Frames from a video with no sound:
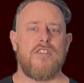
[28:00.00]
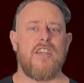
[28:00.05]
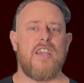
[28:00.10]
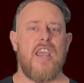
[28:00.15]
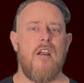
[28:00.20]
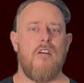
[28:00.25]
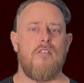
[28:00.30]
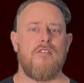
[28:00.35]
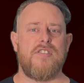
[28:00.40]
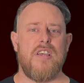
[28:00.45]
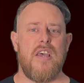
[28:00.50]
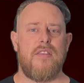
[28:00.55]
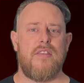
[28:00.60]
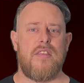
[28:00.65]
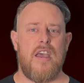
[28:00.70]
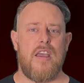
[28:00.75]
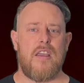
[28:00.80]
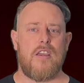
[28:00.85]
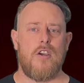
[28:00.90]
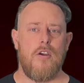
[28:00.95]
Dr. Carroll
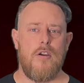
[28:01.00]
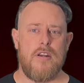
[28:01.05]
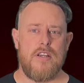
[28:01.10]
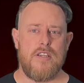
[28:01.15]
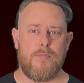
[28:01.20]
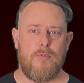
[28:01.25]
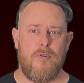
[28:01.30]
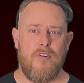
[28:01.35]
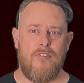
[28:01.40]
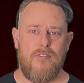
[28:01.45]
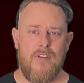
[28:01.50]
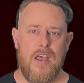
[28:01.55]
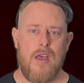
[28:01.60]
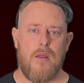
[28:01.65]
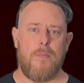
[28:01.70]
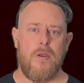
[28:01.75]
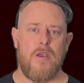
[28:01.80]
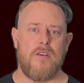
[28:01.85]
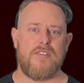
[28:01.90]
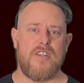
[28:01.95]
said that Codey's
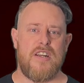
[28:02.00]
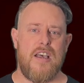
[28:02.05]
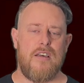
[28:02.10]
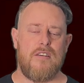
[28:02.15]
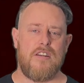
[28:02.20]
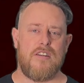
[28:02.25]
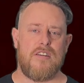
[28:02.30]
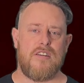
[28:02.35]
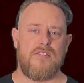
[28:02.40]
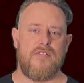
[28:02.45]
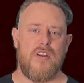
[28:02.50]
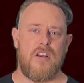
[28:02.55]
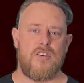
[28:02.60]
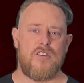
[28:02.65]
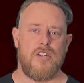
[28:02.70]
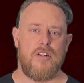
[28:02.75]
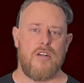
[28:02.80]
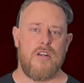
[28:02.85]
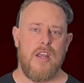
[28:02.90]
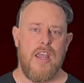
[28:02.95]
profound personality
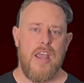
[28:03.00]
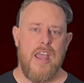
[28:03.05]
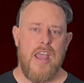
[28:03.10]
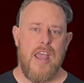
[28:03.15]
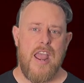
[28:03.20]
dysfunction